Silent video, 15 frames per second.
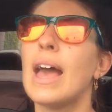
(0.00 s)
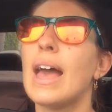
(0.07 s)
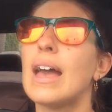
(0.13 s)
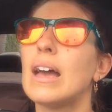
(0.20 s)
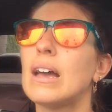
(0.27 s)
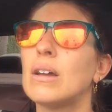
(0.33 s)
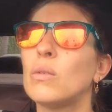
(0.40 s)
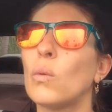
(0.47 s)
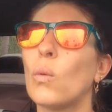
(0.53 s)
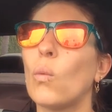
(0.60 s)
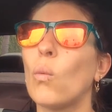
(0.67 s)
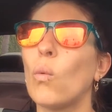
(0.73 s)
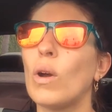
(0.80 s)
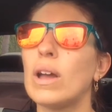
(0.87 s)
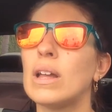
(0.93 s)

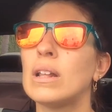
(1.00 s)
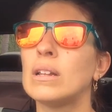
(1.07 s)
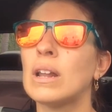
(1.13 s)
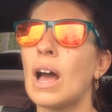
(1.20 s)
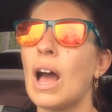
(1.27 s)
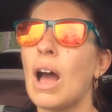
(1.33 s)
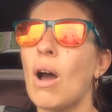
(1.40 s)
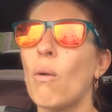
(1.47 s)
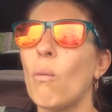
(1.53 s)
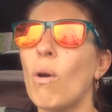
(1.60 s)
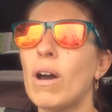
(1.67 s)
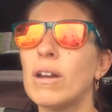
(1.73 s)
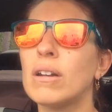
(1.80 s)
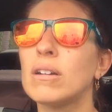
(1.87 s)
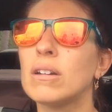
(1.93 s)
And when I
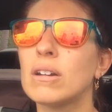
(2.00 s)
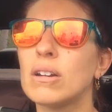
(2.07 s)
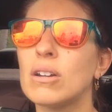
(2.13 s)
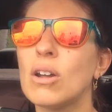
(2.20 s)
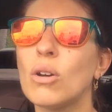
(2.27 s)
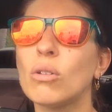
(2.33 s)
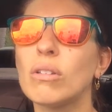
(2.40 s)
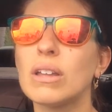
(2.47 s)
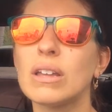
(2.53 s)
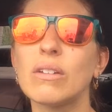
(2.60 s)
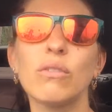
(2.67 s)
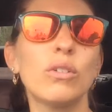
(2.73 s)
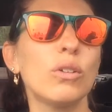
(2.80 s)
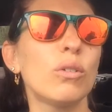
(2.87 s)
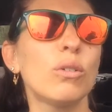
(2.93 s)
want her to know, like,
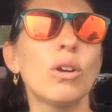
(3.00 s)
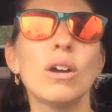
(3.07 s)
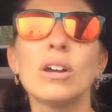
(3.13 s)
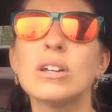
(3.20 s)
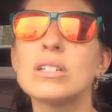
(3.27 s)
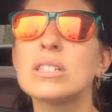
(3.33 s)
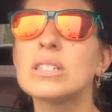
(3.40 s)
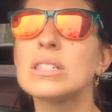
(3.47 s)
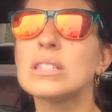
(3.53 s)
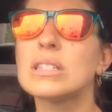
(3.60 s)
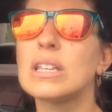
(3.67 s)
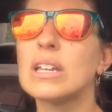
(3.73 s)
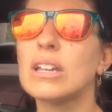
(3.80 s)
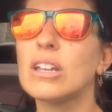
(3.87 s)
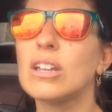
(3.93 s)
if you
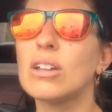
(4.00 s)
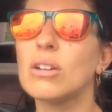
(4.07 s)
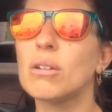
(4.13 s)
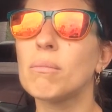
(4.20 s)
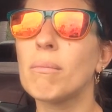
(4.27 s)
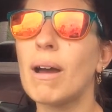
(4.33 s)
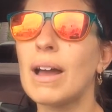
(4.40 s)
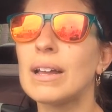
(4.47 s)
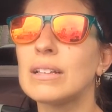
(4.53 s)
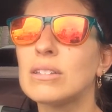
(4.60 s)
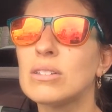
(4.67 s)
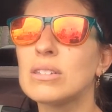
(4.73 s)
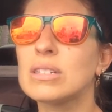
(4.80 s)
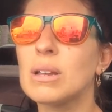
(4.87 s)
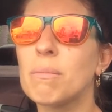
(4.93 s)
stick your
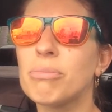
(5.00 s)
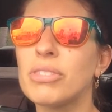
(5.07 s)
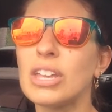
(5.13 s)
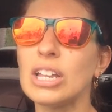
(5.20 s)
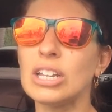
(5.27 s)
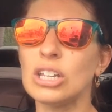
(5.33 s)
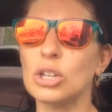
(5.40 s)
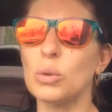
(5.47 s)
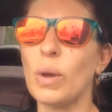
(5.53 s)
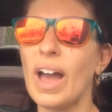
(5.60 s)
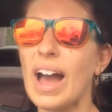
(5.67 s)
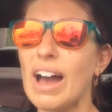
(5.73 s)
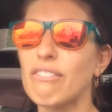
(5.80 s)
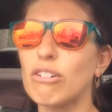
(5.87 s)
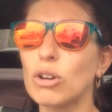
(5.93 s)
mind to something, you
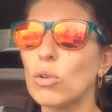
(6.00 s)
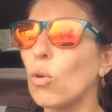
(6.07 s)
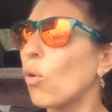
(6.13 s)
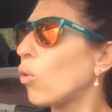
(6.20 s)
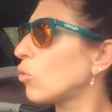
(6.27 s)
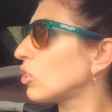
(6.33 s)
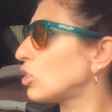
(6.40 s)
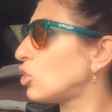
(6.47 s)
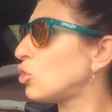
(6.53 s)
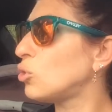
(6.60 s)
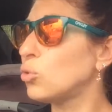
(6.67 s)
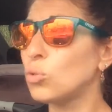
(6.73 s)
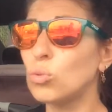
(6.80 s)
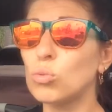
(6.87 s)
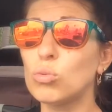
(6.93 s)
have a goal that
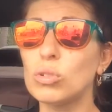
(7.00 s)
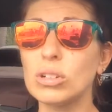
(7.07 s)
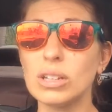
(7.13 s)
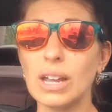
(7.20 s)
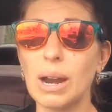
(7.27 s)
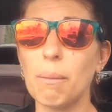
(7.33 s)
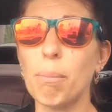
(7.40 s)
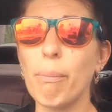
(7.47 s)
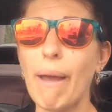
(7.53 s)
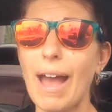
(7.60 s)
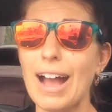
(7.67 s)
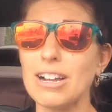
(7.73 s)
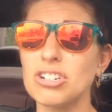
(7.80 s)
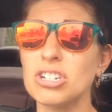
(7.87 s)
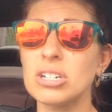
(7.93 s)
you really are
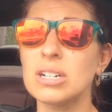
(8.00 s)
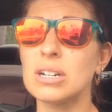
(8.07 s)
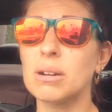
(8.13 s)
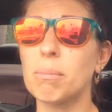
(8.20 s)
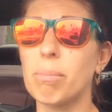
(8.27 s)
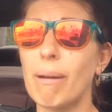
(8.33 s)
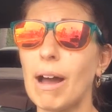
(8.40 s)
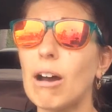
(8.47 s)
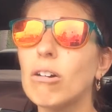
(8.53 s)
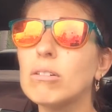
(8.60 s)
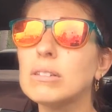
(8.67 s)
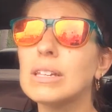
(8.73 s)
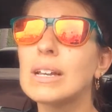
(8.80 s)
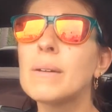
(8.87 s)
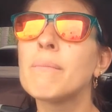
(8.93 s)
passionate
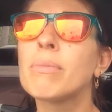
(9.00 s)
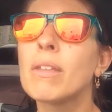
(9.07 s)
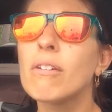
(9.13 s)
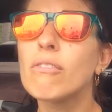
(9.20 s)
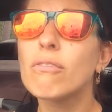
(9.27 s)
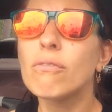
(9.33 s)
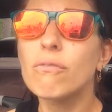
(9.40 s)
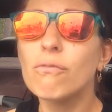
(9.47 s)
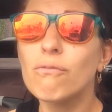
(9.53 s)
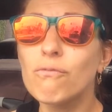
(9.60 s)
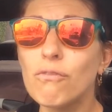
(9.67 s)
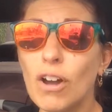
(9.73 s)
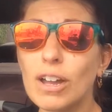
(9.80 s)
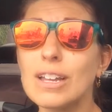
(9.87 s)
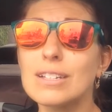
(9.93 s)
about,
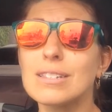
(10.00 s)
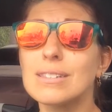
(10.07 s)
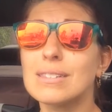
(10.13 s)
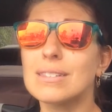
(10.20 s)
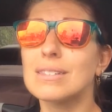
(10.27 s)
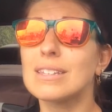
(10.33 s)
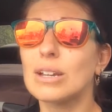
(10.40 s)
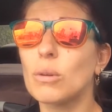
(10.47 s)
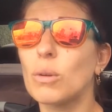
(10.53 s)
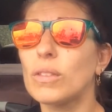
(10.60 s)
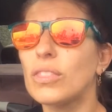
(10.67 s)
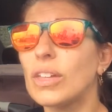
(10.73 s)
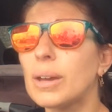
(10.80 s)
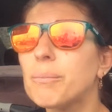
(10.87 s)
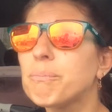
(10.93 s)
fucking stick
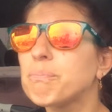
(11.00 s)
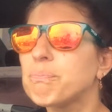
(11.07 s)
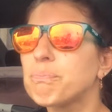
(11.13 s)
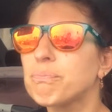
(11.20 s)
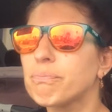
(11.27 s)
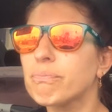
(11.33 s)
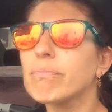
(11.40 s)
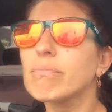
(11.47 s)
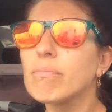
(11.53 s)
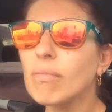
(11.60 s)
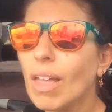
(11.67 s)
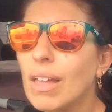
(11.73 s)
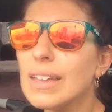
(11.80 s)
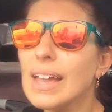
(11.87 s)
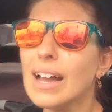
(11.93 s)
with it.
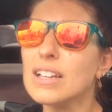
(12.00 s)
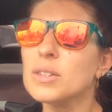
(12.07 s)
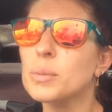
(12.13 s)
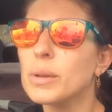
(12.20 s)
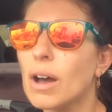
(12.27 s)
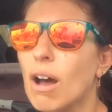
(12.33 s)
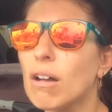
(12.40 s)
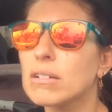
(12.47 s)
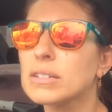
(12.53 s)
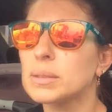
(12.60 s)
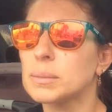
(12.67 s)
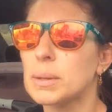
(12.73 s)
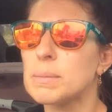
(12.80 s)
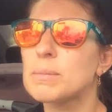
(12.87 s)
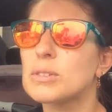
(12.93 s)
Yes, we all
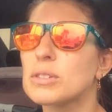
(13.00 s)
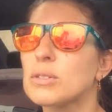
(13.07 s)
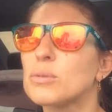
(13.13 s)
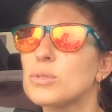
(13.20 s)
sometimes